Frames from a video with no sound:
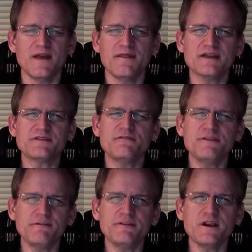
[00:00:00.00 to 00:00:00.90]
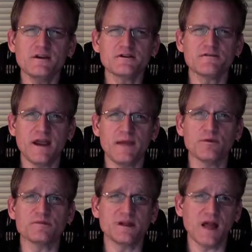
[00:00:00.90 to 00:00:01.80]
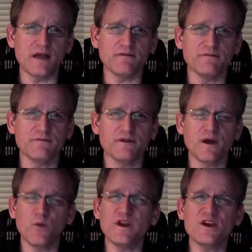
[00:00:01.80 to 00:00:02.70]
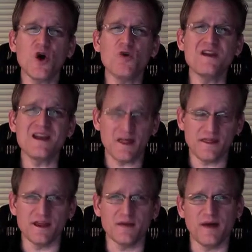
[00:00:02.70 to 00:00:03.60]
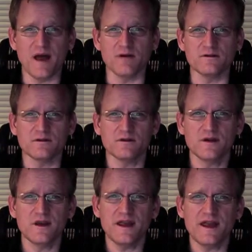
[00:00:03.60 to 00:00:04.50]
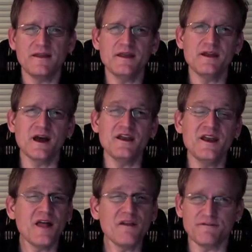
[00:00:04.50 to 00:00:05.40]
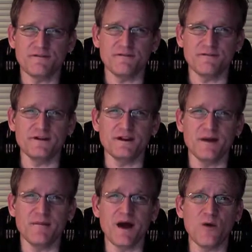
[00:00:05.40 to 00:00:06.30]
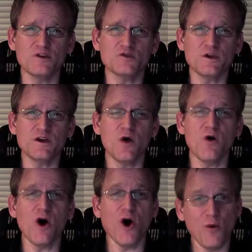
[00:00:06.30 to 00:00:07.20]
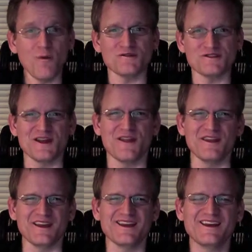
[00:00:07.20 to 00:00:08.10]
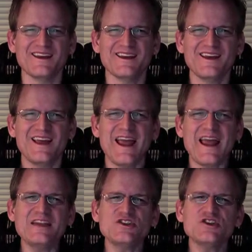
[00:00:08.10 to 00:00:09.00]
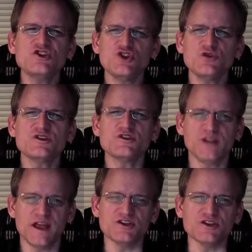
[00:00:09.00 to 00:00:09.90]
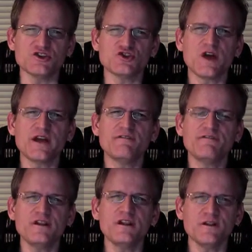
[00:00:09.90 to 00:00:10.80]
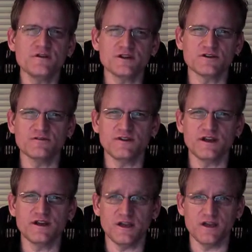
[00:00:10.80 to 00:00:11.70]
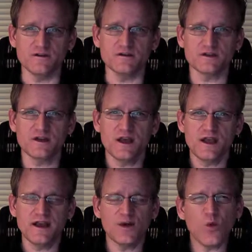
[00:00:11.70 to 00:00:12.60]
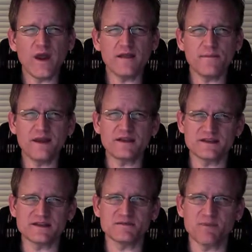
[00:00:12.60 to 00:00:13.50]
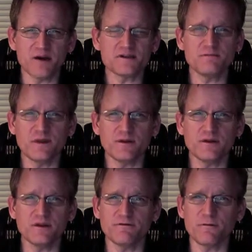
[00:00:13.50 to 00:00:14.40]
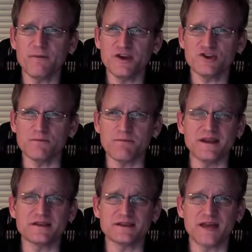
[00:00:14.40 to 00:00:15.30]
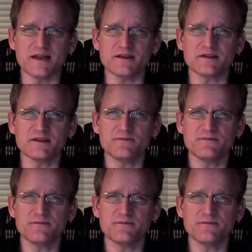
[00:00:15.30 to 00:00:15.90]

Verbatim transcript: That's 50 years of Abram's life that we know nothing about, and then another 50 about which we know almost nothing. Ancient Jewish legends try to fill in those intervening years in a way that makes the sparse biblical information make sense.